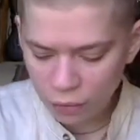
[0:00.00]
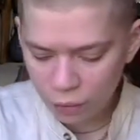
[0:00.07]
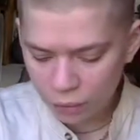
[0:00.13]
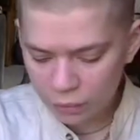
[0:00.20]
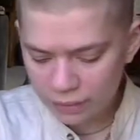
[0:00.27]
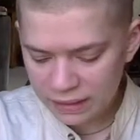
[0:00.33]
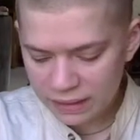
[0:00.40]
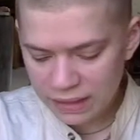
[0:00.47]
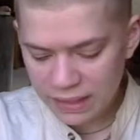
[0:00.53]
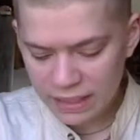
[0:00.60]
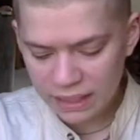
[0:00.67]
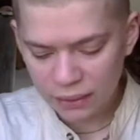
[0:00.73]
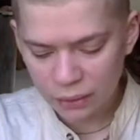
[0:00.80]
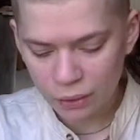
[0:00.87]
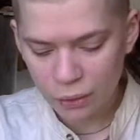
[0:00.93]
golden
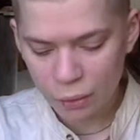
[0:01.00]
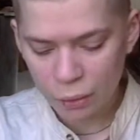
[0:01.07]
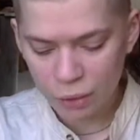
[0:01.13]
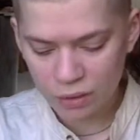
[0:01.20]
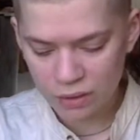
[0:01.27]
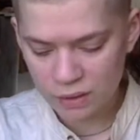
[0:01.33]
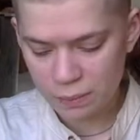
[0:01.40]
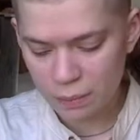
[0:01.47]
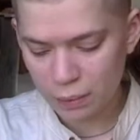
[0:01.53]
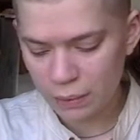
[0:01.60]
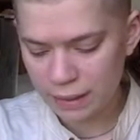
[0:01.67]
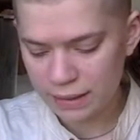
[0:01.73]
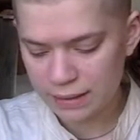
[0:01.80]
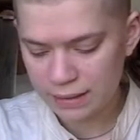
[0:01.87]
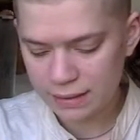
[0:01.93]
healer quartz
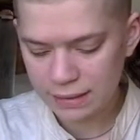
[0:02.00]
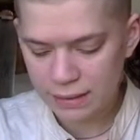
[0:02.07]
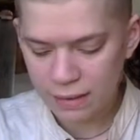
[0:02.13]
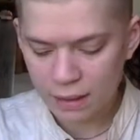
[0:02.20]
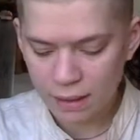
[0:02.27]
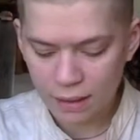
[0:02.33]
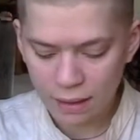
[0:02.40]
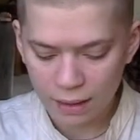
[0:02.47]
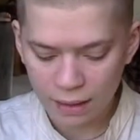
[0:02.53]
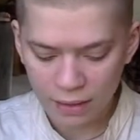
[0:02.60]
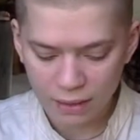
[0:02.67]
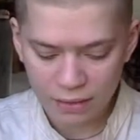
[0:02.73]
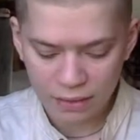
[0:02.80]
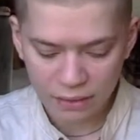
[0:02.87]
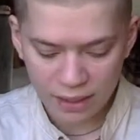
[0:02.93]
points.
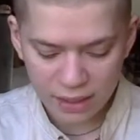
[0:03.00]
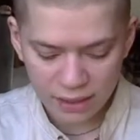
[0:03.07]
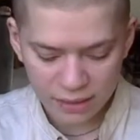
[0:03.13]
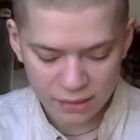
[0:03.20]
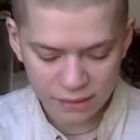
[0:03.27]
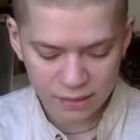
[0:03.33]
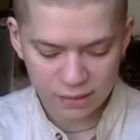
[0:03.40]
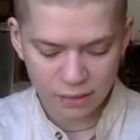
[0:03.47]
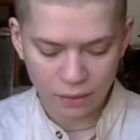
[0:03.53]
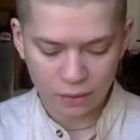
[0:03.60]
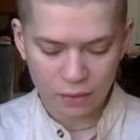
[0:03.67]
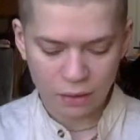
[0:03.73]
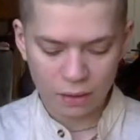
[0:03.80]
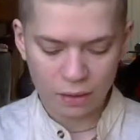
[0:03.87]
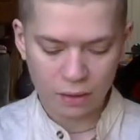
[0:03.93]
Uh, these
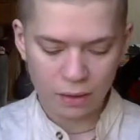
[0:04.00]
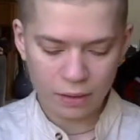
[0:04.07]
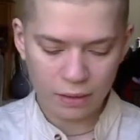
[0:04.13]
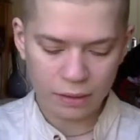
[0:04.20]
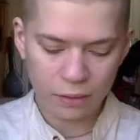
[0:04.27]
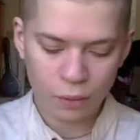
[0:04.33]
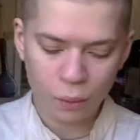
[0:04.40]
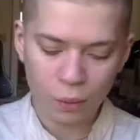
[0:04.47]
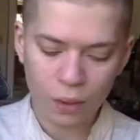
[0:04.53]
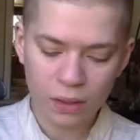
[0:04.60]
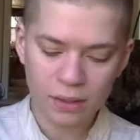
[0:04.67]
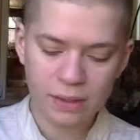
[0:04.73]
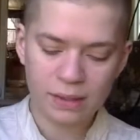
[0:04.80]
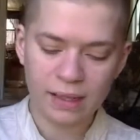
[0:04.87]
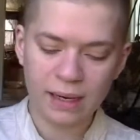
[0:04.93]
are
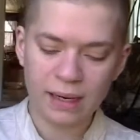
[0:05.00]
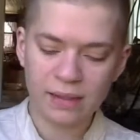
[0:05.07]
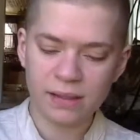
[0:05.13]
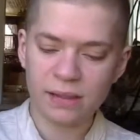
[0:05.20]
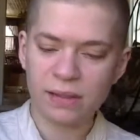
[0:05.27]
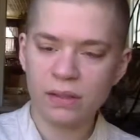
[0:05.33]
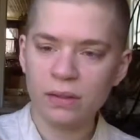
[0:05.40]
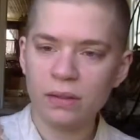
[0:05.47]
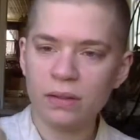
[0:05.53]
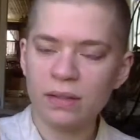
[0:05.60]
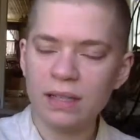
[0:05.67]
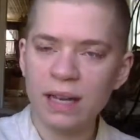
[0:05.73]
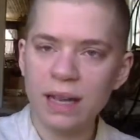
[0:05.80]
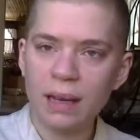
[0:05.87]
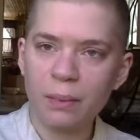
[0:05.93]
quartz that has a certain
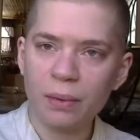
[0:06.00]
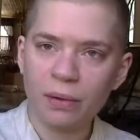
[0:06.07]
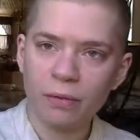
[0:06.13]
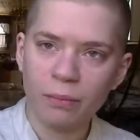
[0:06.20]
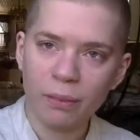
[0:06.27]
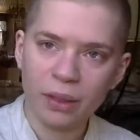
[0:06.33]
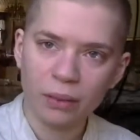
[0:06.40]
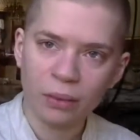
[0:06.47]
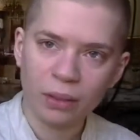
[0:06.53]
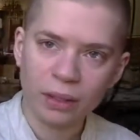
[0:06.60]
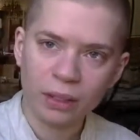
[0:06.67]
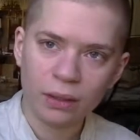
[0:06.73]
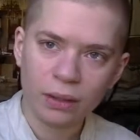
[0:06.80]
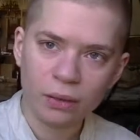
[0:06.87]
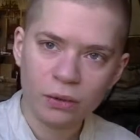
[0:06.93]
type of mineral
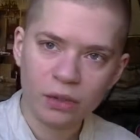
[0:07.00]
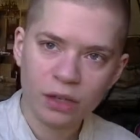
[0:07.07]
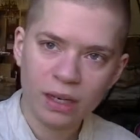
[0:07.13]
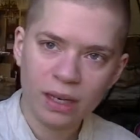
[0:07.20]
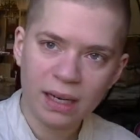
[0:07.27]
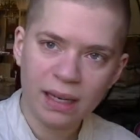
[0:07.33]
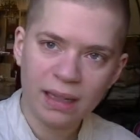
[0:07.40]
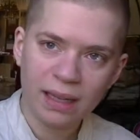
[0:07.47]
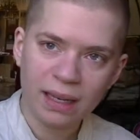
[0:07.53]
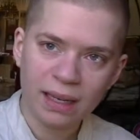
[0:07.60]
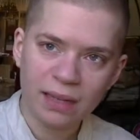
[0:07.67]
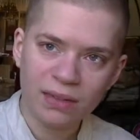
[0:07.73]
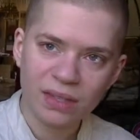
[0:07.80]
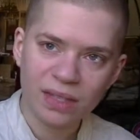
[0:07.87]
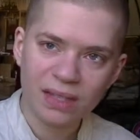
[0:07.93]
inclusion in it that
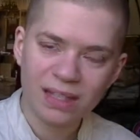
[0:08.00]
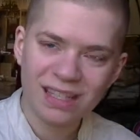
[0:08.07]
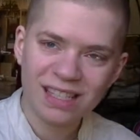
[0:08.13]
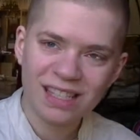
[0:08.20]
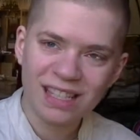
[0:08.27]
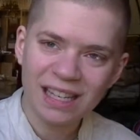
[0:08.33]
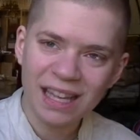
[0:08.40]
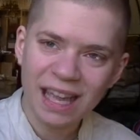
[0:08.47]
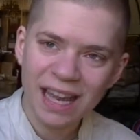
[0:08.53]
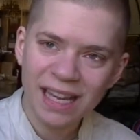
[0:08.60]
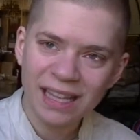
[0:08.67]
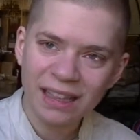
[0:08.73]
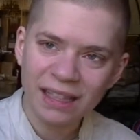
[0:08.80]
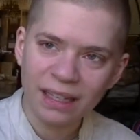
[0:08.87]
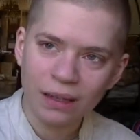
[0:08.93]
gives it this
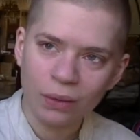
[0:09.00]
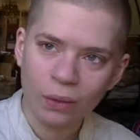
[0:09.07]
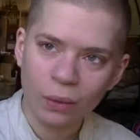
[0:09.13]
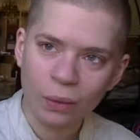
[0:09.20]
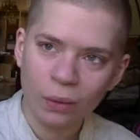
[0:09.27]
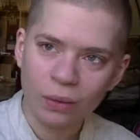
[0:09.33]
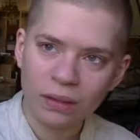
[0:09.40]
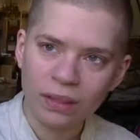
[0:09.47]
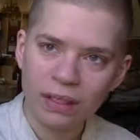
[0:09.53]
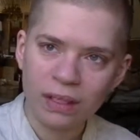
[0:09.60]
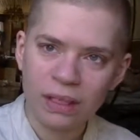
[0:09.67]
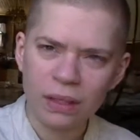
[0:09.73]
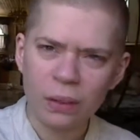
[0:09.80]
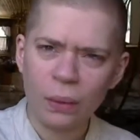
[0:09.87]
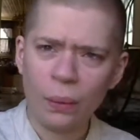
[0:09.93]
slightly golden
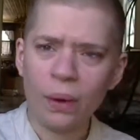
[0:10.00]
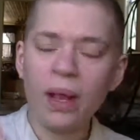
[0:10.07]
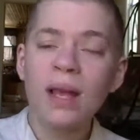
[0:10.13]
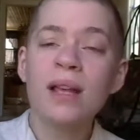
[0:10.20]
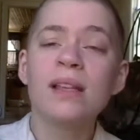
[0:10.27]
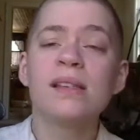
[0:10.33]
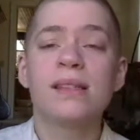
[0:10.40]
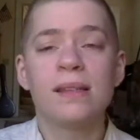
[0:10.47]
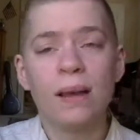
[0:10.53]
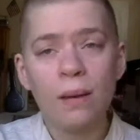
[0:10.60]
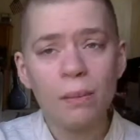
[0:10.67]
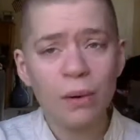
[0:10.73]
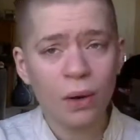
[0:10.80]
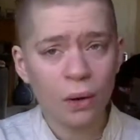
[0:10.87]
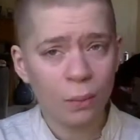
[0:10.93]
hue.
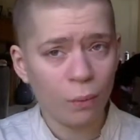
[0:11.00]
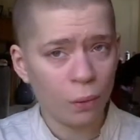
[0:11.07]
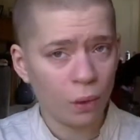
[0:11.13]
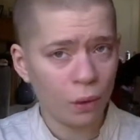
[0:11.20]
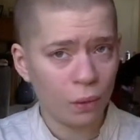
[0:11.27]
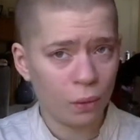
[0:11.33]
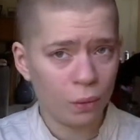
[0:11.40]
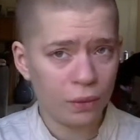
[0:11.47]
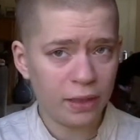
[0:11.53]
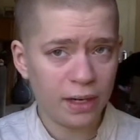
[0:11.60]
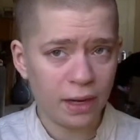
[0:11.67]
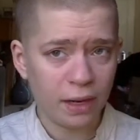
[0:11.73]
Some are more gold than